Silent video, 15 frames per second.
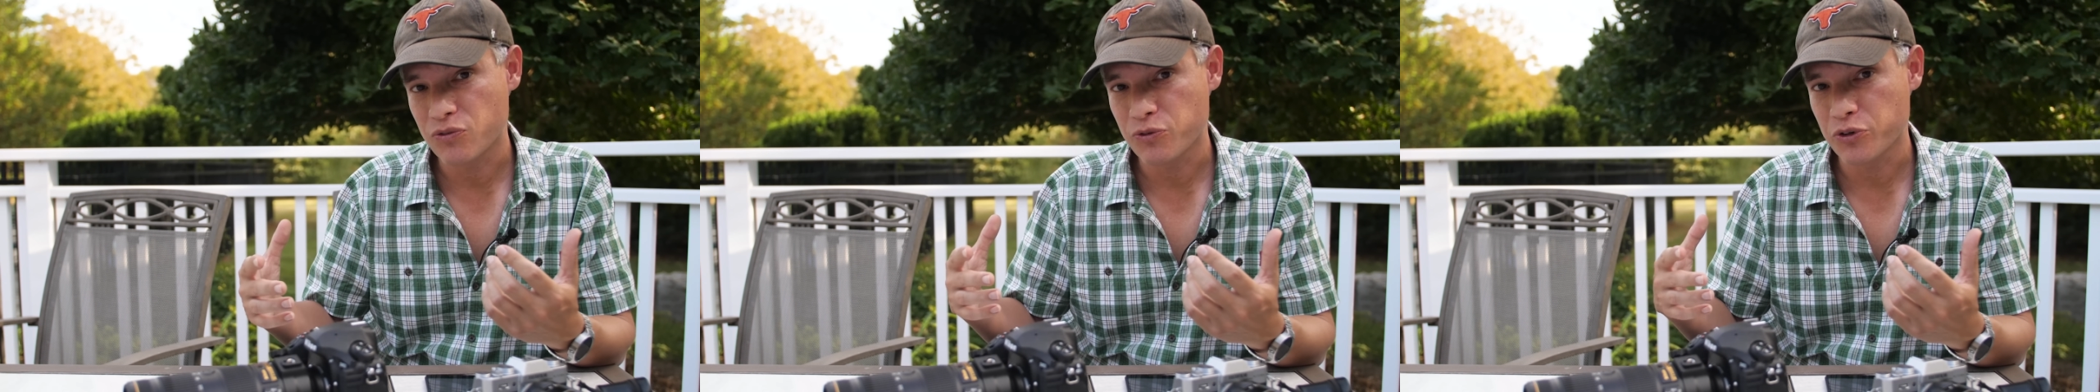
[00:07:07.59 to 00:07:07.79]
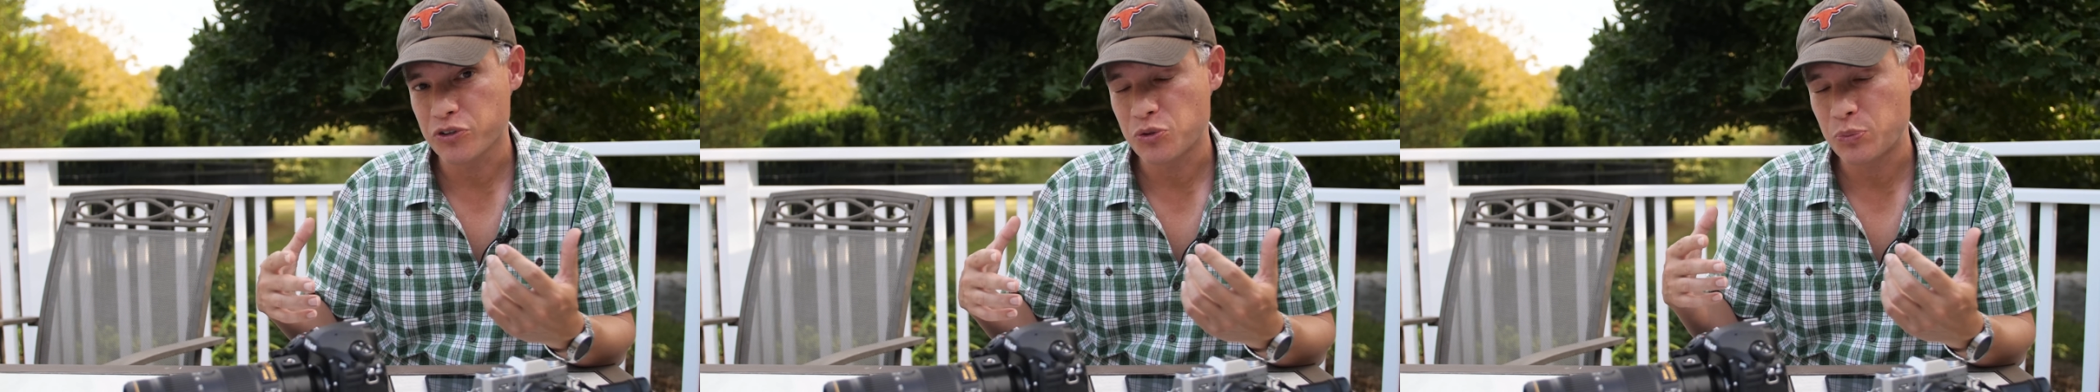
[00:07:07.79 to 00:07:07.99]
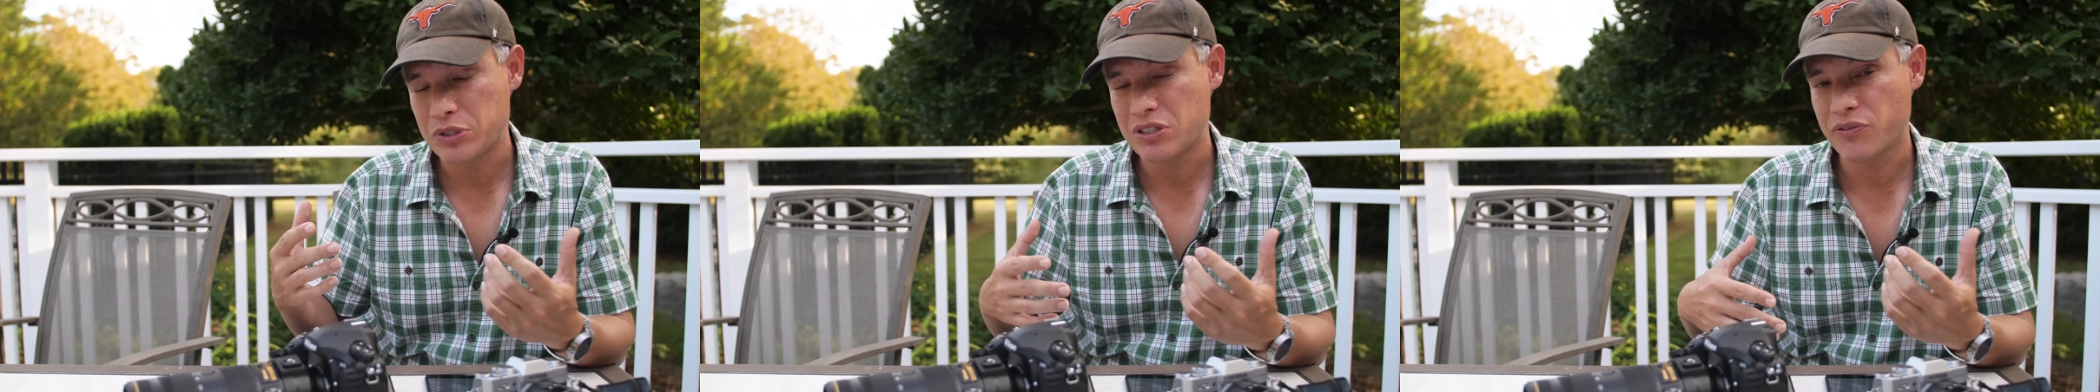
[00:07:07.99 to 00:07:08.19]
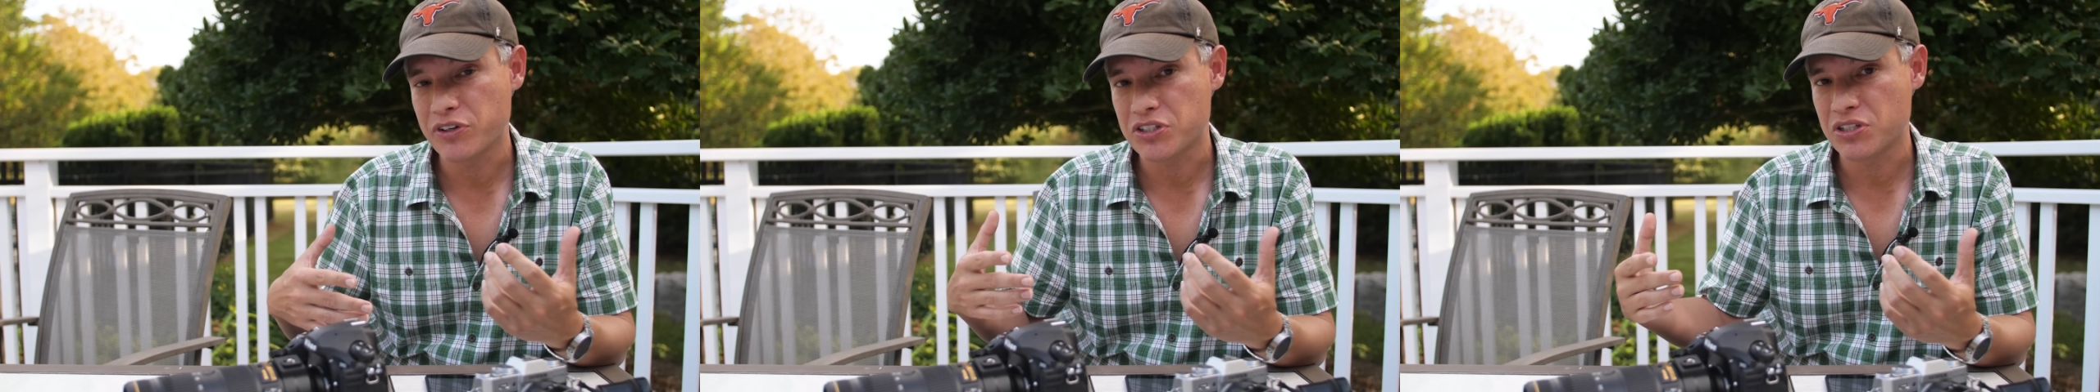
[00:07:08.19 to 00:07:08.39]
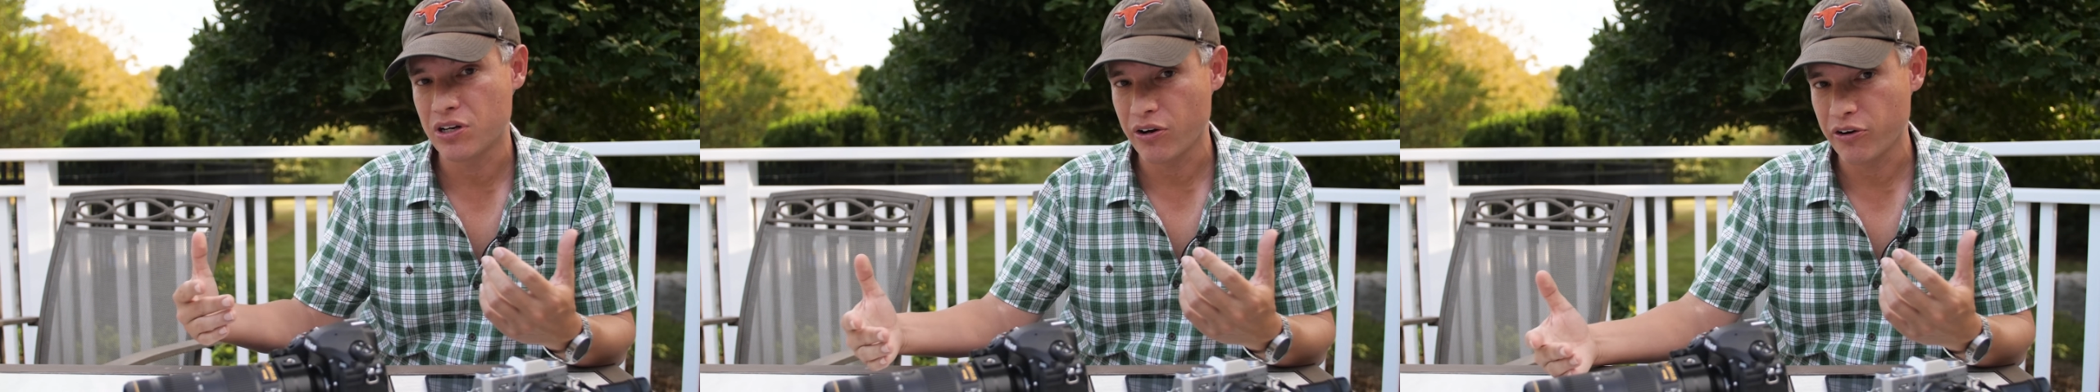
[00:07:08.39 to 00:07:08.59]
for
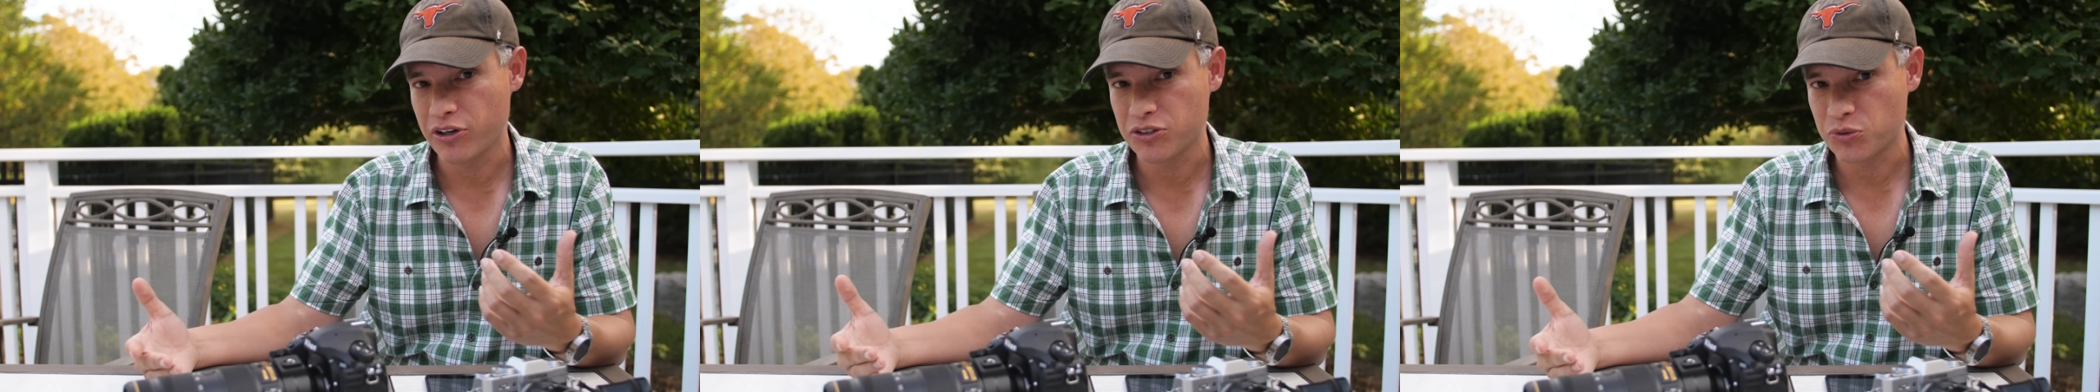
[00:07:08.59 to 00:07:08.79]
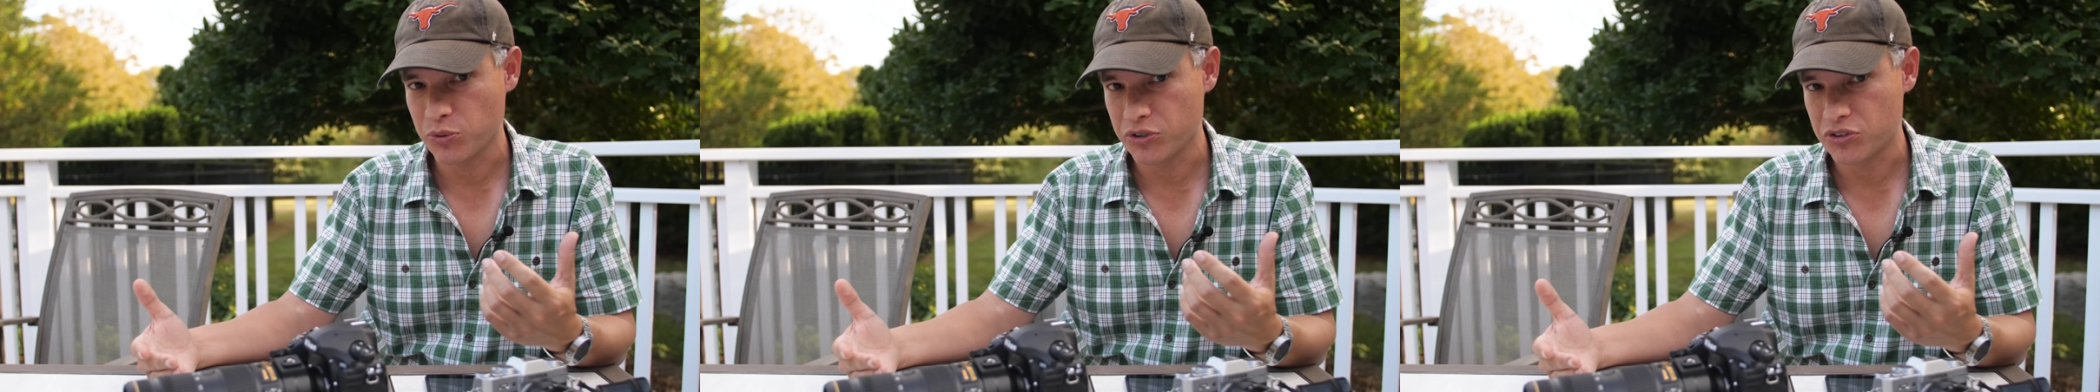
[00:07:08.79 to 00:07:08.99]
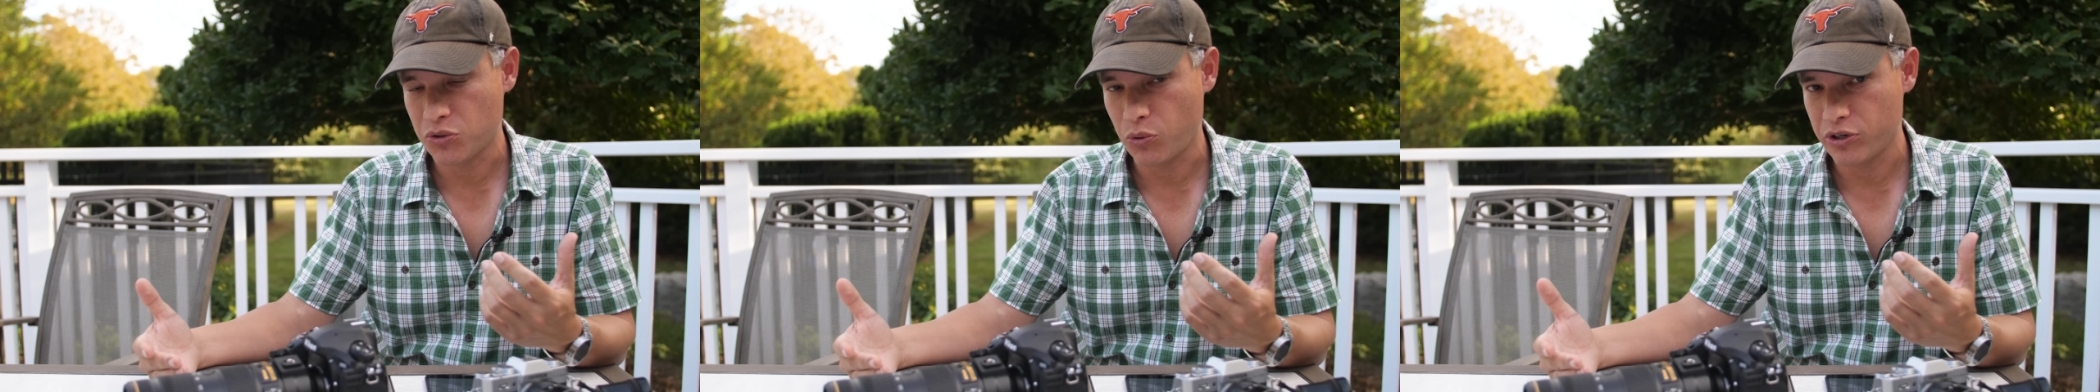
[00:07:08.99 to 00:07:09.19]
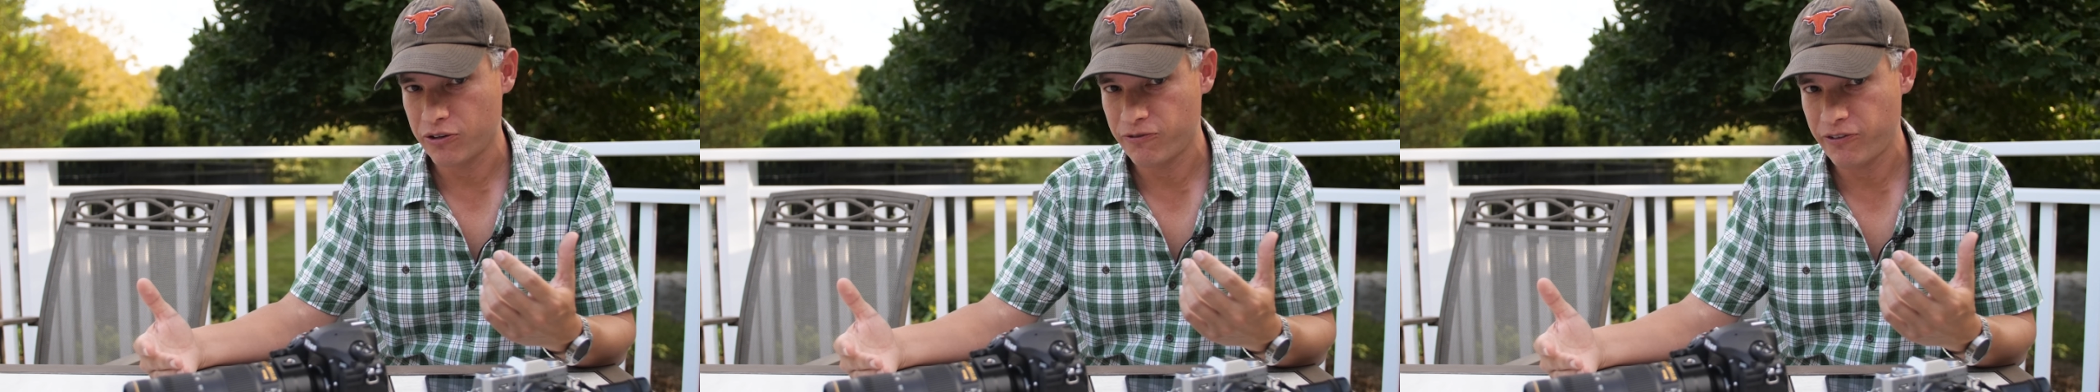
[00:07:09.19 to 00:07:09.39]
specific scenarios where it's going to